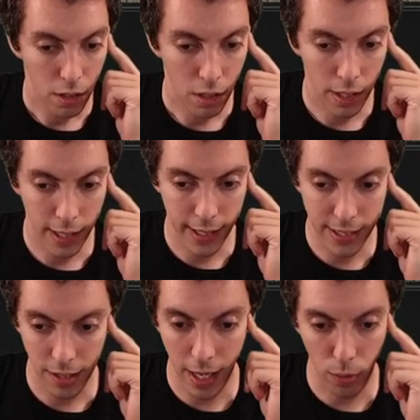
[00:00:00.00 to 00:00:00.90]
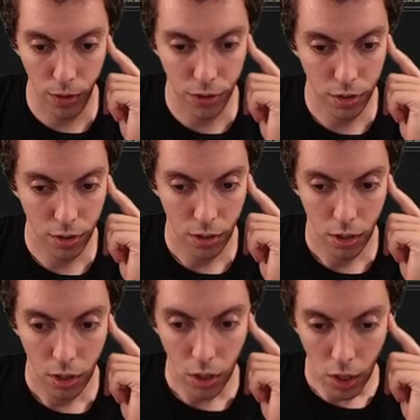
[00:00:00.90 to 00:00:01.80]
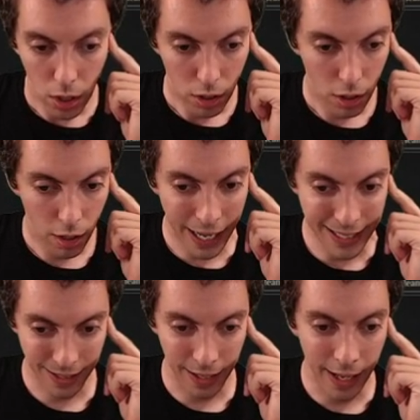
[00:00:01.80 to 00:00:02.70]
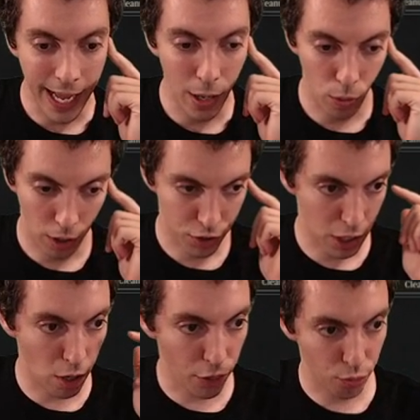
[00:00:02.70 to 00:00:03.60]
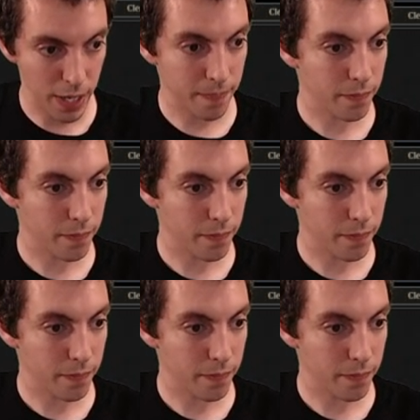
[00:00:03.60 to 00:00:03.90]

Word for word: Uh, that's a lot worse. That's a lot worse. Going to three.